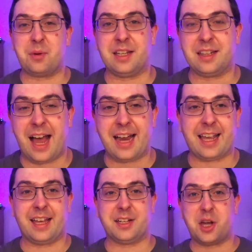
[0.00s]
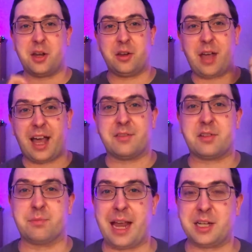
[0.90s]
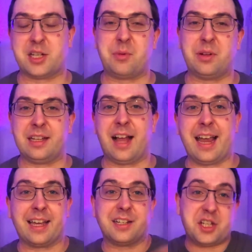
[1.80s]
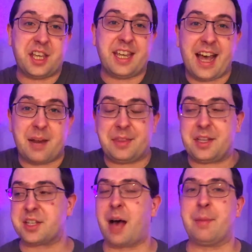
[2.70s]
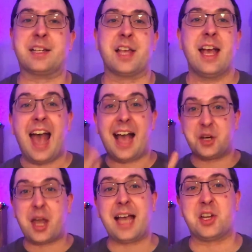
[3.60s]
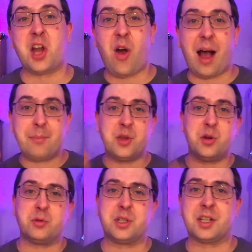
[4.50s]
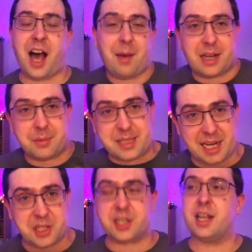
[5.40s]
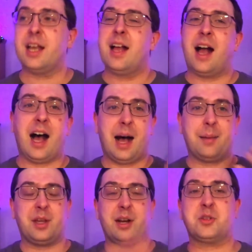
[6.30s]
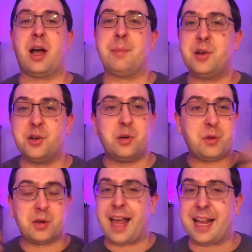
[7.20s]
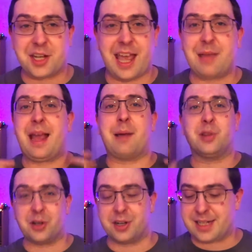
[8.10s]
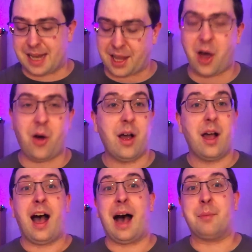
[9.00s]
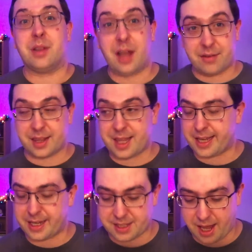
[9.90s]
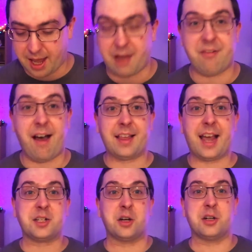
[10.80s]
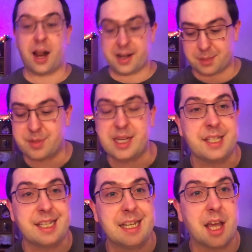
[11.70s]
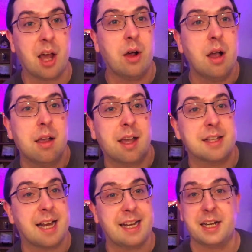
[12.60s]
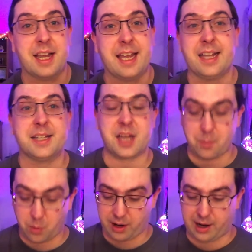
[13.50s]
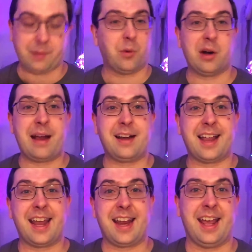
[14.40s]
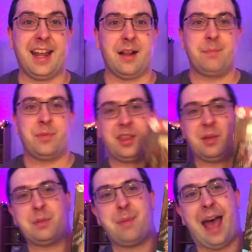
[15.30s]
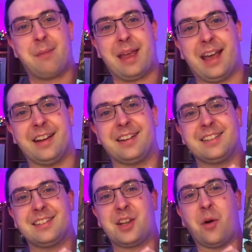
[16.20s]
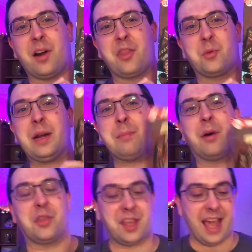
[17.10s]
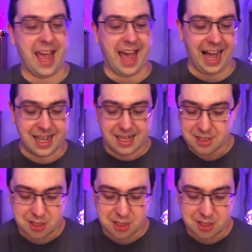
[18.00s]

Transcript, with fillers: that I really like and show you kind of some pages I really like and just geek out about these comics. As you guys know, I'm new to the comic obsession, so I'm a noob. You can educate me. I'm learning as I go. I'm loving things. I finally got turned on to some DC though, because I needed to get in somewhere, and we're better to get in than with Batman. Going on the Rebirth, yeah.